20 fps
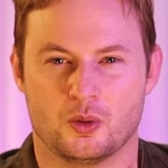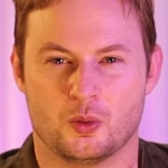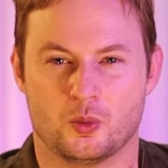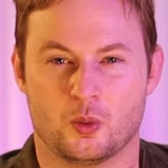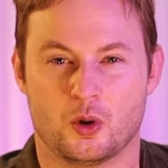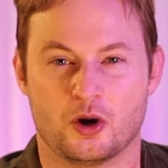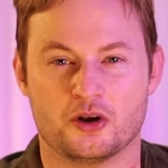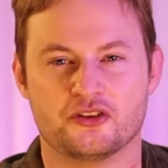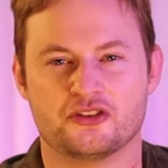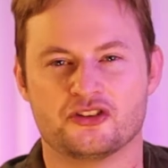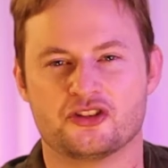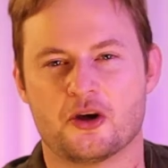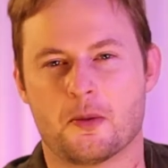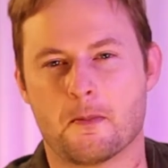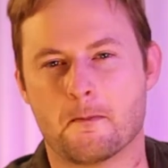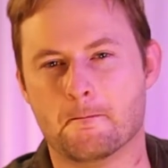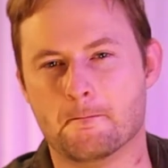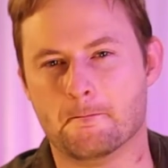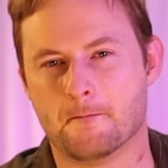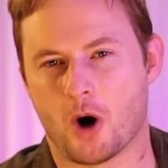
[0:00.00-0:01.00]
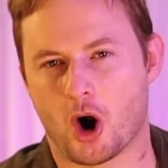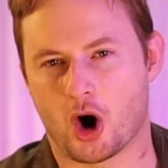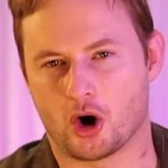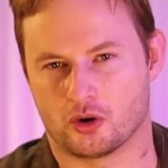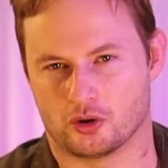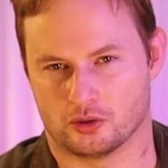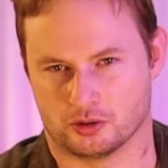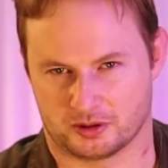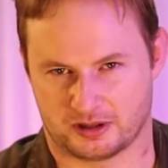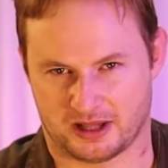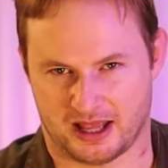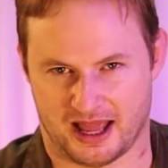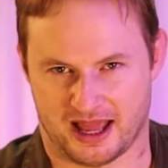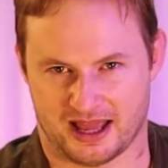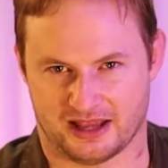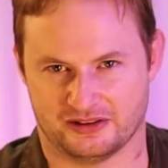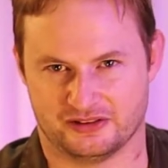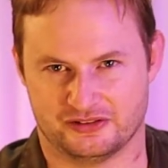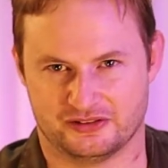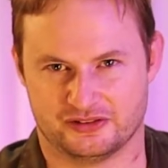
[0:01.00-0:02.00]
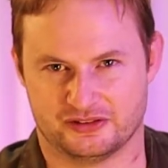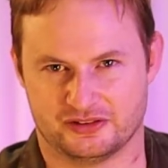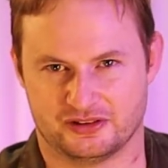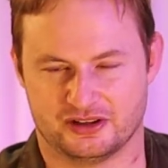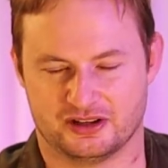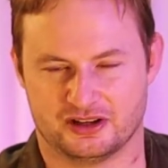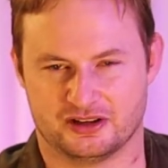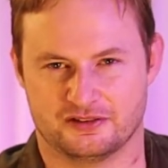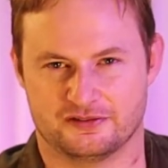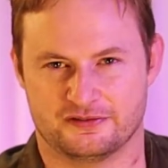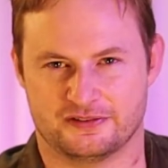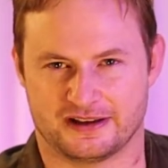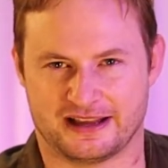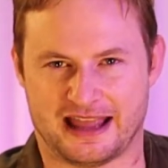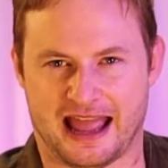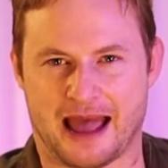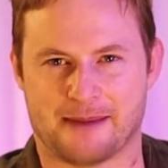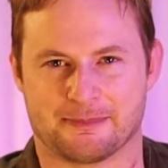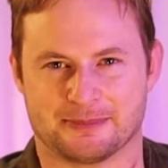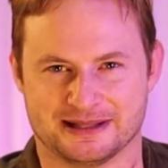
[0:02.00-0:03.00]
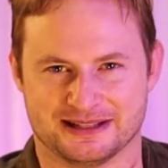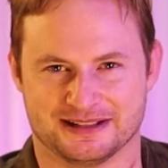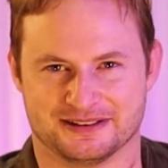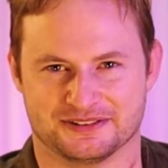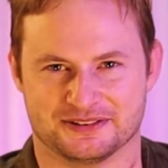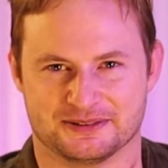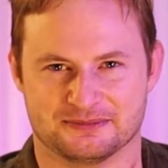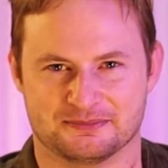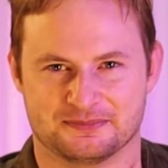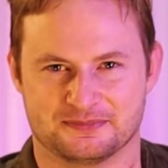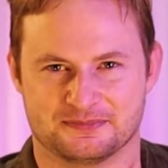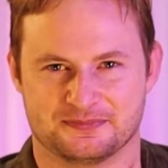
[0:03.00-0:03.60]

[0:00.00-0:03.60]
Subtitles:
What is the moral case for capitalism?